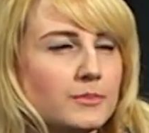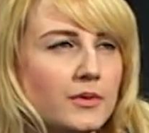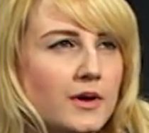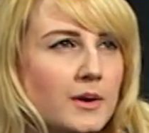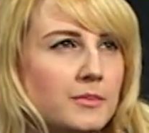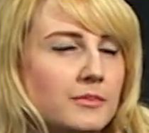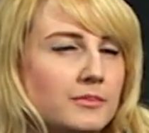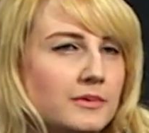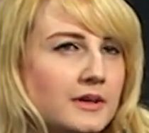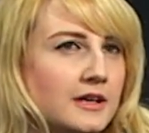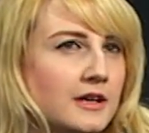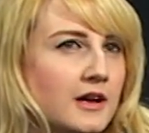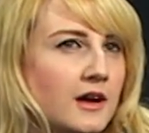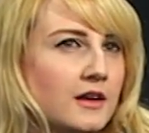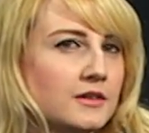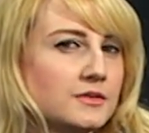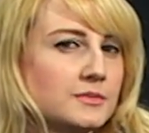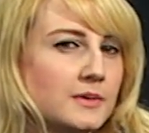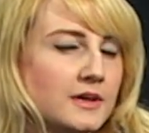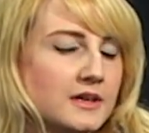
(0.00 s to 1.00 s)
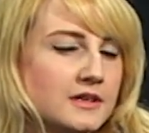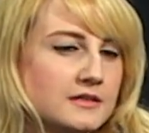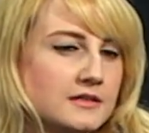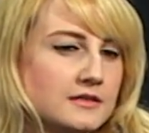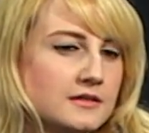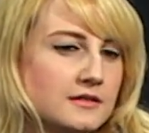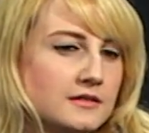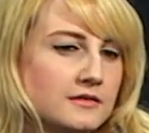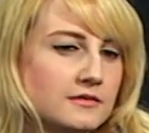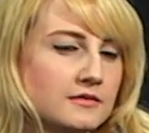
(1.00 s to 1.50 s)
Probably not,
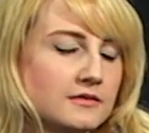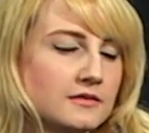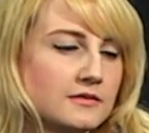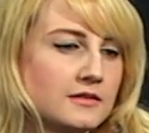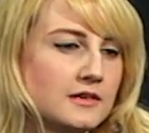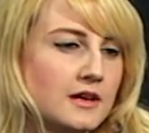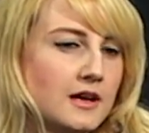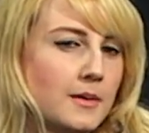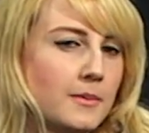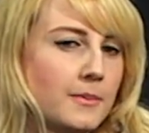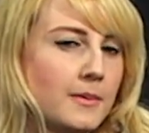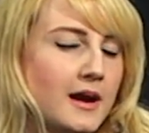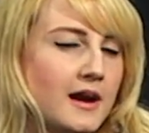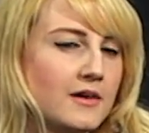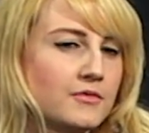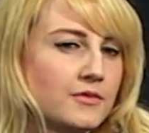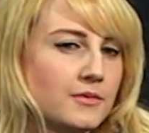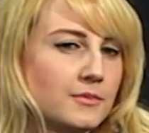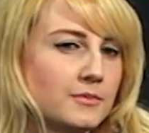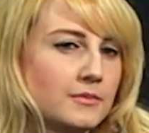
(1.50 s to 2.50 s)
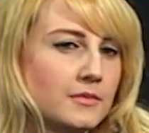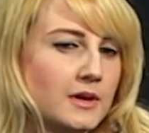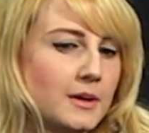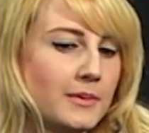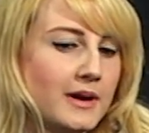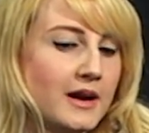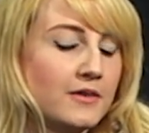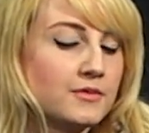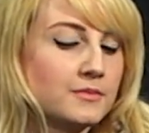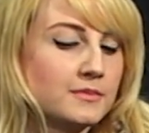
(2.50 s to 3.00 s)
because apart from
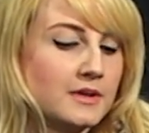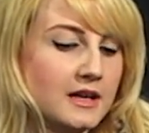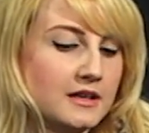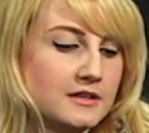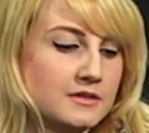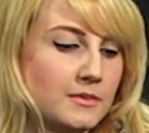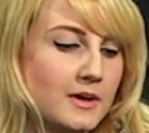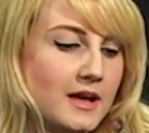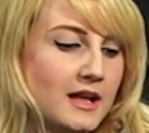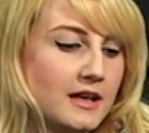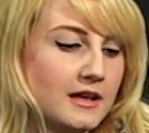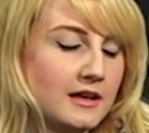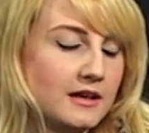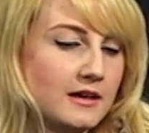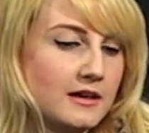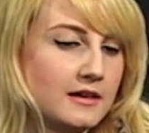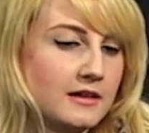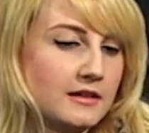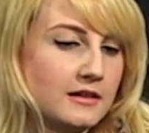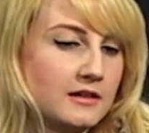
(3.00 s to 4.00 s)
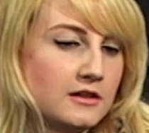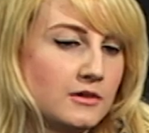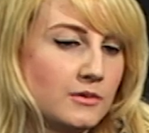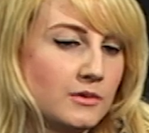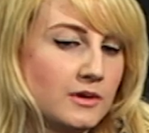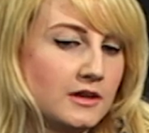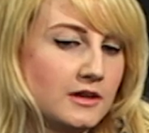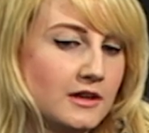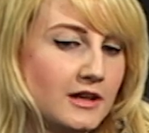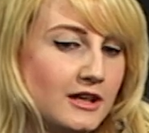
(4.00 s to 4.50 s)
that as well,
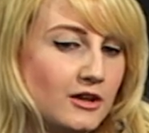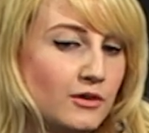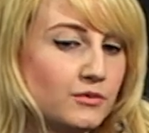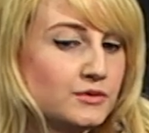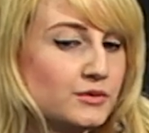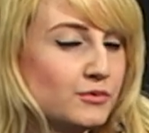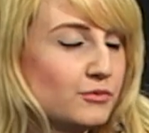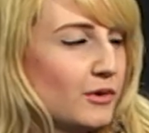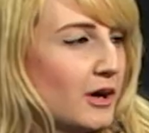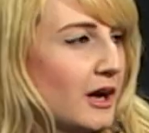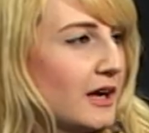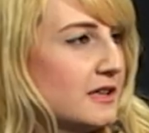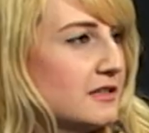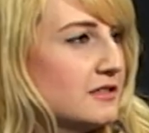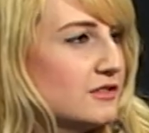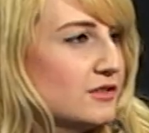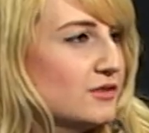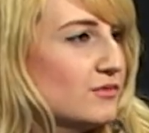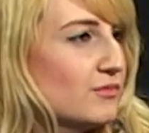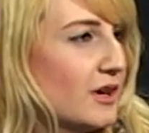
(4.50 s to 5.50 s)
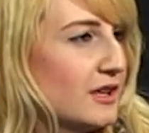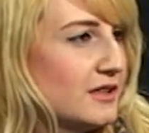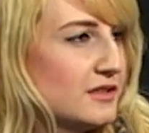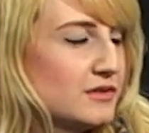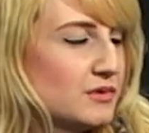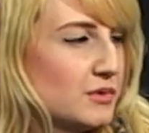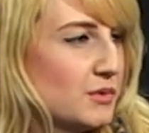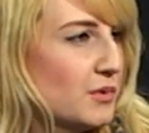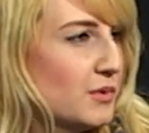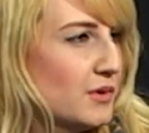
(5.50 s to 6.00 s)
I love to write, just write
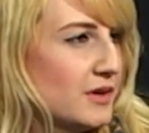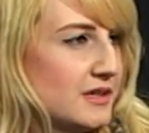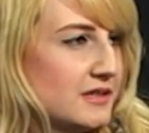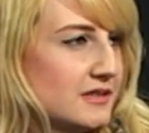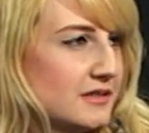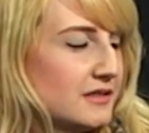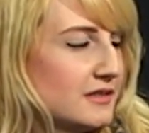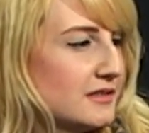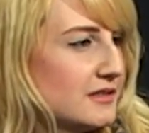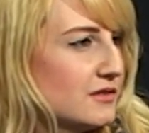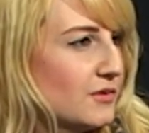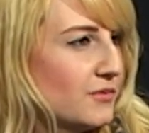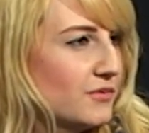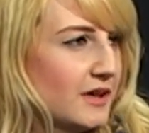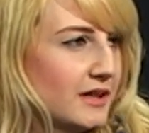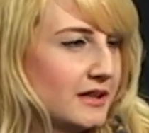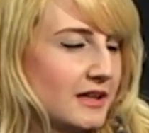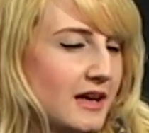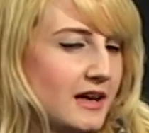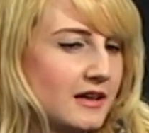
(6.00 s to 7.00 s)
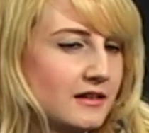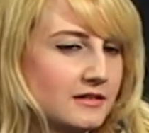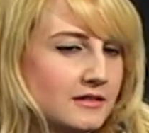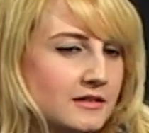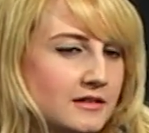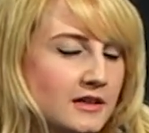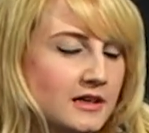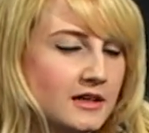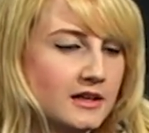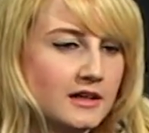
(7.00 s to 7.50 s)
stories and stuff like that,
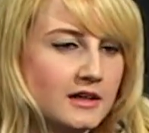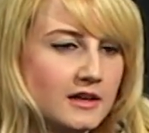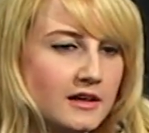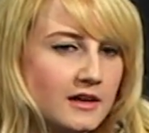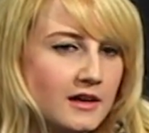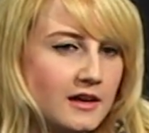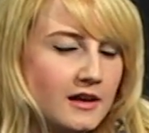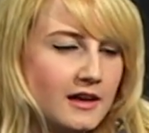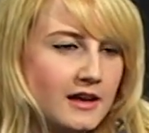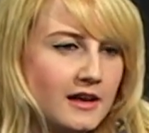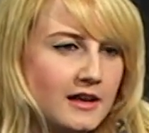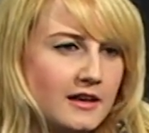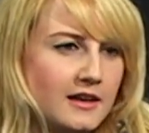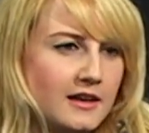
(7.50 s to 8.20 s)
and